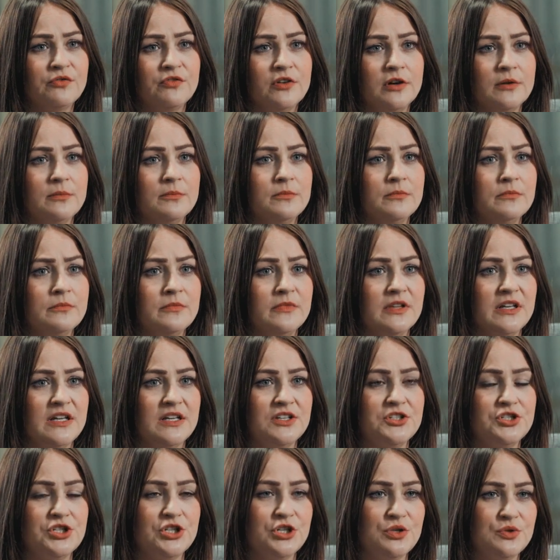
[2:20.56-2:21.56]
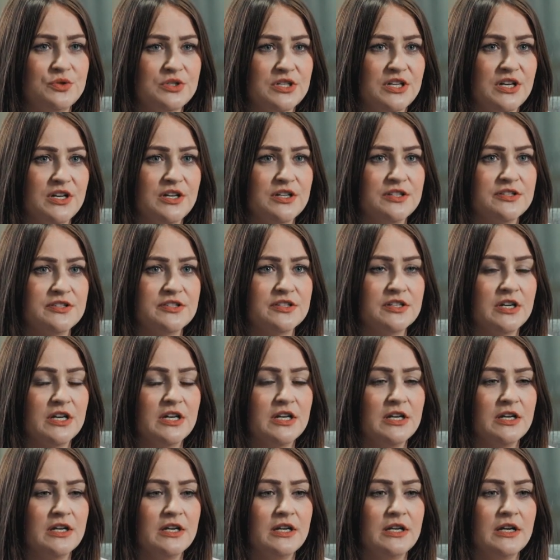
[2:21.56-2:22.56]
from the tutors,
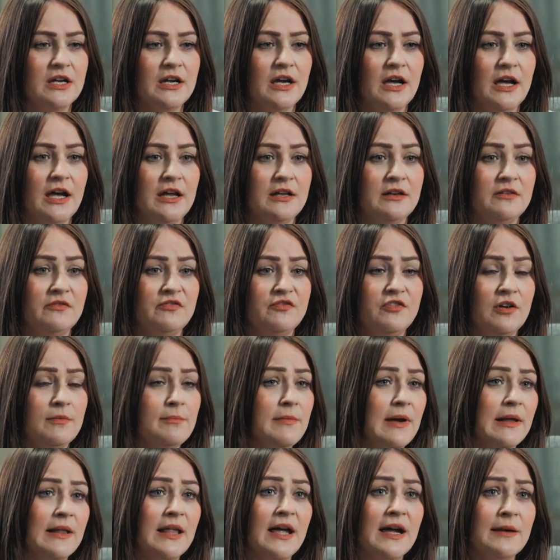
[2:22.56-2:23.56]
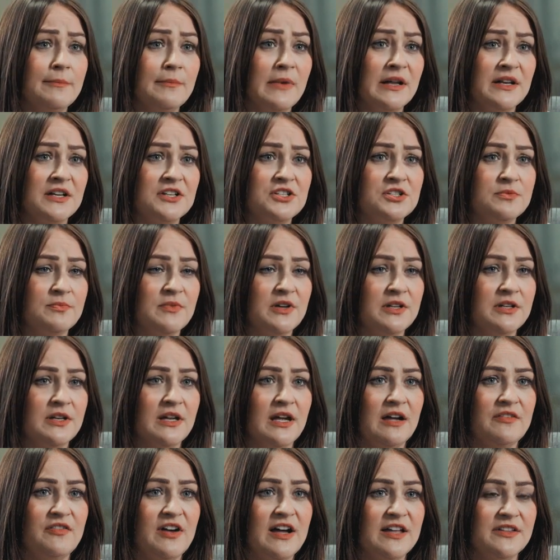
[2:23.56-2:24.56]
and from my line management.
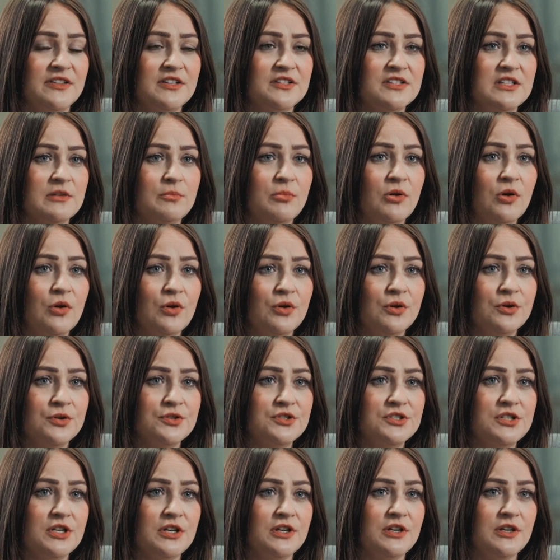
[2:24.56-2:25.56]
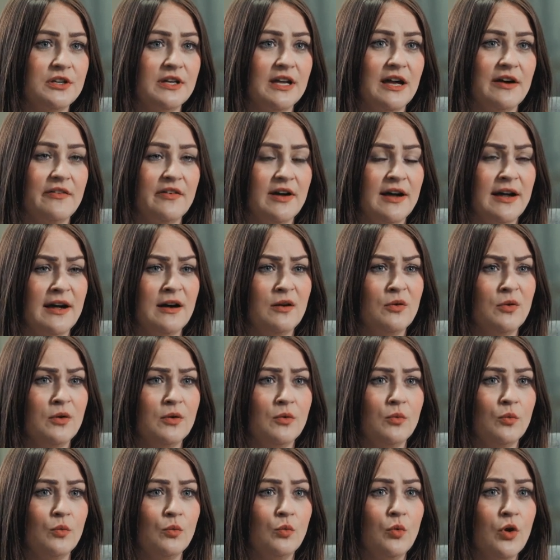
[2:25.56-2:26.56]
I've had the support to carry out
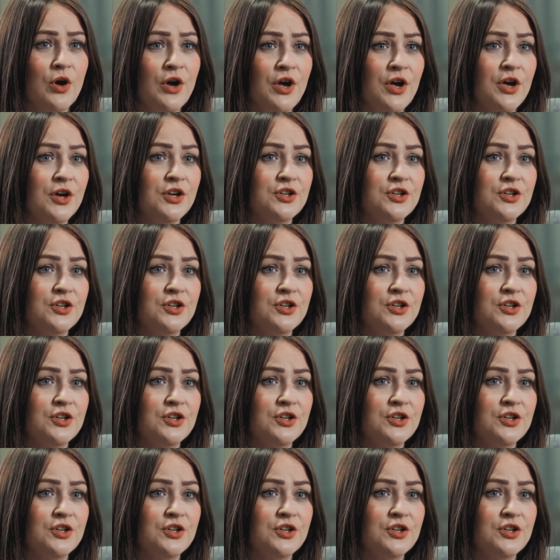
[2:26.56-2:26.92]
work